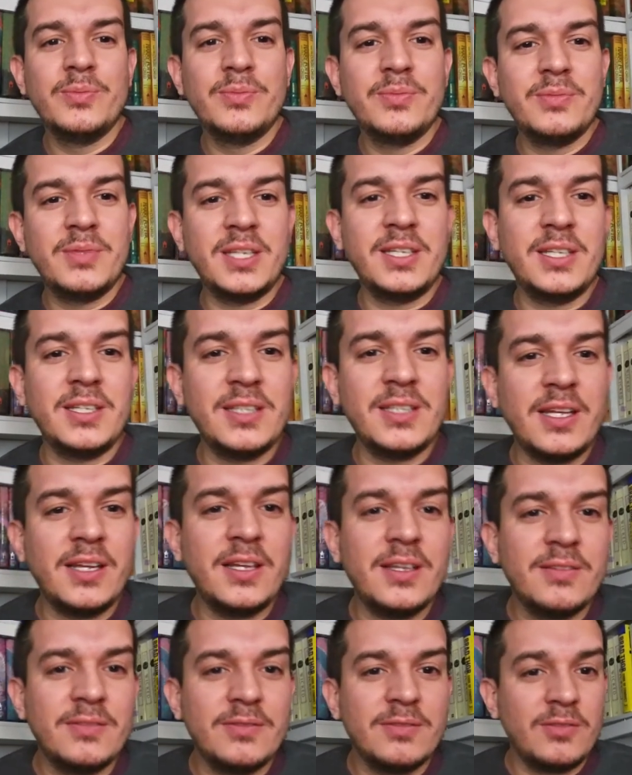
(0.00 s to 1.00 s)
thinking
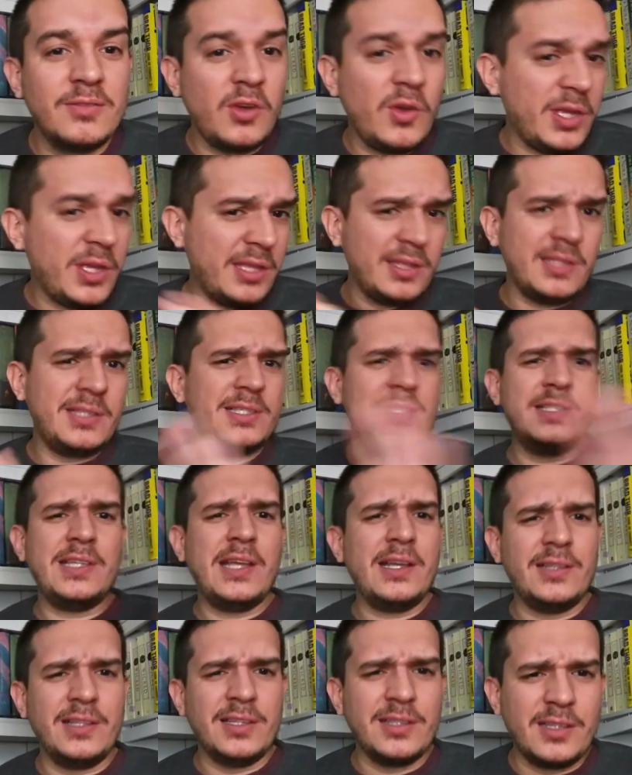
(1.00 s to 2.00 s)
that, well, yeah, this is
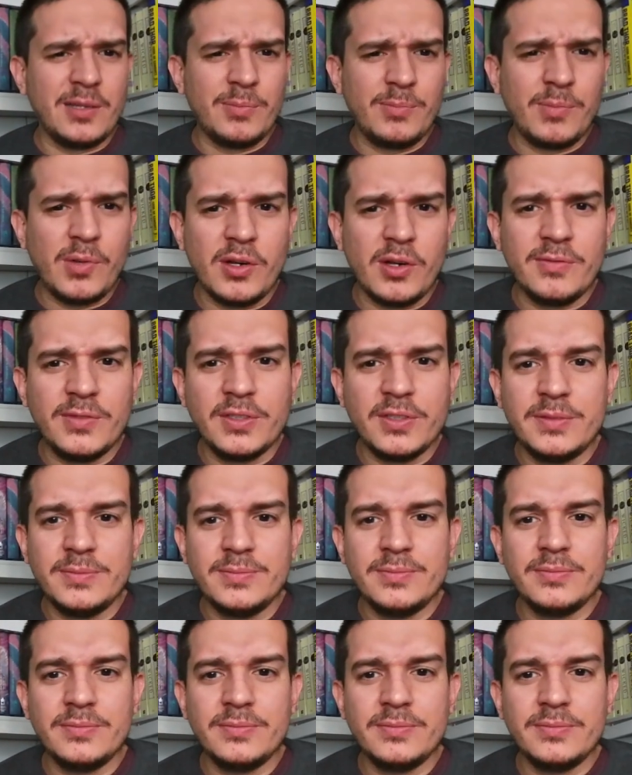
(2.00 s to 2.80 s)
exactly like Marvel.